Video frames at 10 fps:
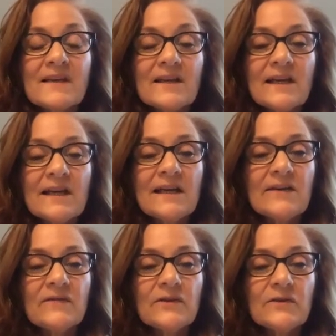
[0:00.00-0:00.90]
Okay,
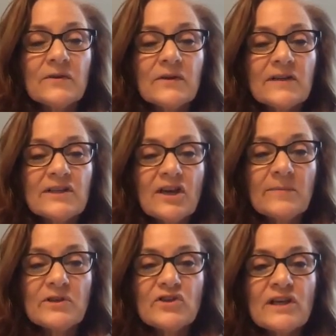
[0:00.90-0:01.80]
if you're on
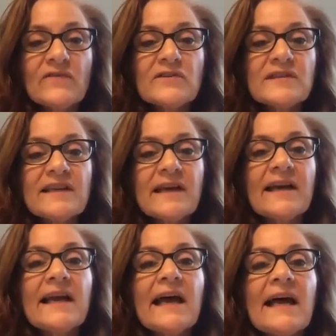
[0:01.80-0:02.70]
Thomas Jefferson, I
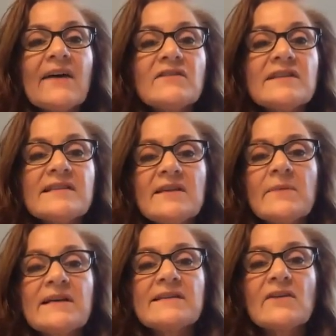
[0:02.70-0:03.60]
have to see
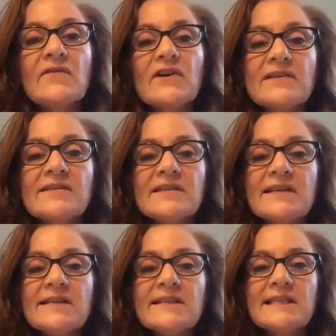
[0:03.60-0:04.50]
myself on
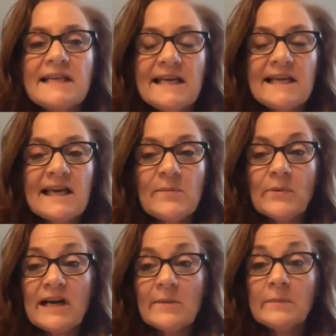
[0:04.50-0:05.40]
16,
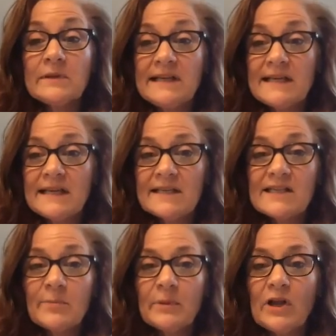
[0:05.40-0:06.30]
Abraham Lincoln,
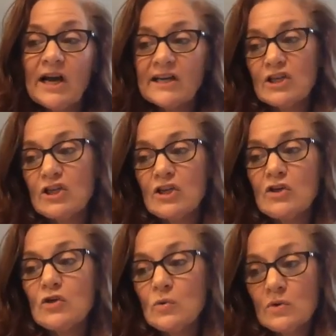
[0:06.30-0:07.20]
to block
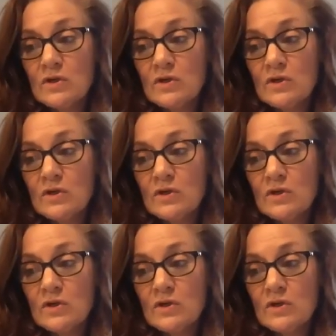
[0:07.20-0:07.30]
you.